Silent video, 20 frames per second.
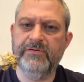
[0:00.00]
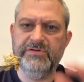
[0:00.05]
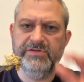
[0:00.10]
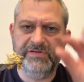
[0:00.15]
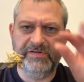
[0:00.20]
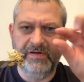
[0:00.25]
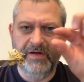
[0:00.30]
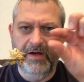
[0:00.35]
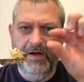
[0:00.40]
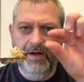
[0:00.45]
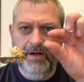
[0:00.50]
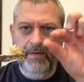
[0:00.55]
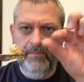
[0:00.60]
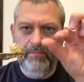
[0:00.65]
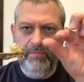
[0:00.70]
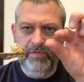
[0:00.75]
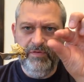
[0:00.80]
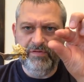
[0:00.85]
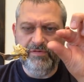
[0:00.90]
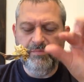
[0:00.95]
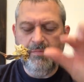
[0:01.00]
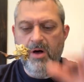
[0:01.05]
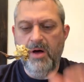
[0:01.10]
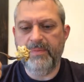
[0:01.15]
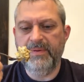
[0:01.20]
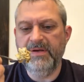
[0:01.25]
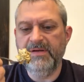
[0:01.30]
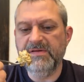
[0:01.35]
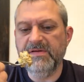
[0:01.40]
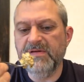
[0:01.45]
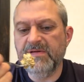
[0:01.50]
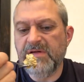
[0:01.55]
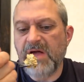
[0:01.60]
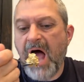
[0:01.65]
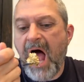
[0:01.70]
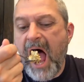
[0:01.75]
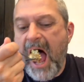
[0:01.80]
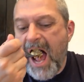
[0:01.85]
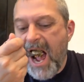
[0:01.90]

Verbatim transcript: They're just little small pieces.